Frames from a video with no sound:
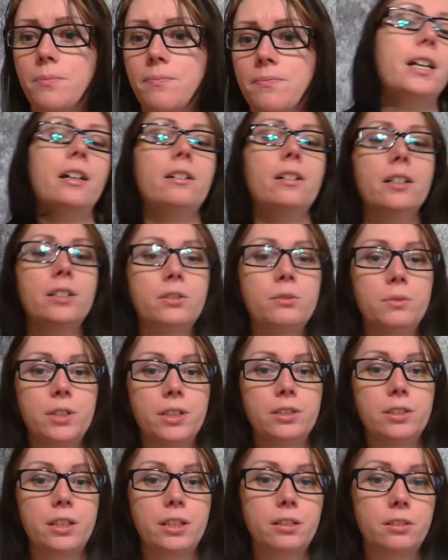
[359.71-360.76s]
Now, I do want
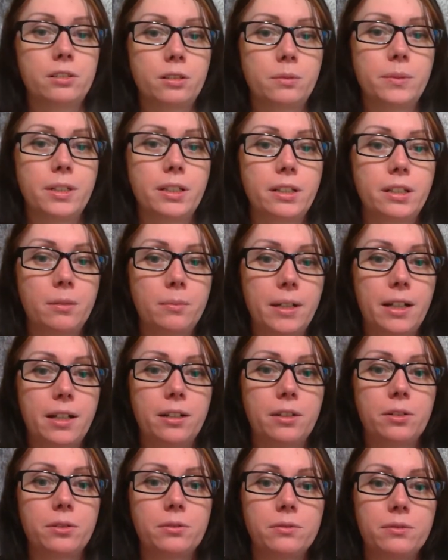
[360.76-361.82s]
to talk a little bit
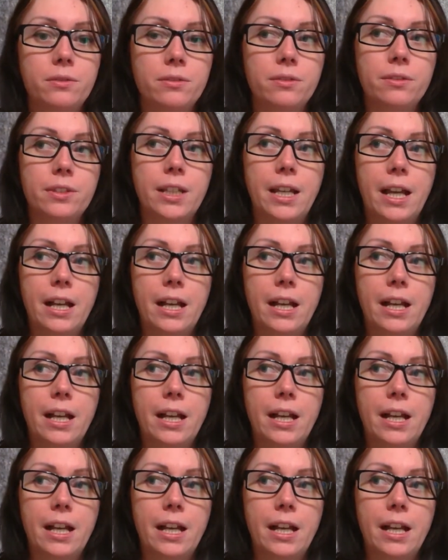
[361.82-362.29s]
about the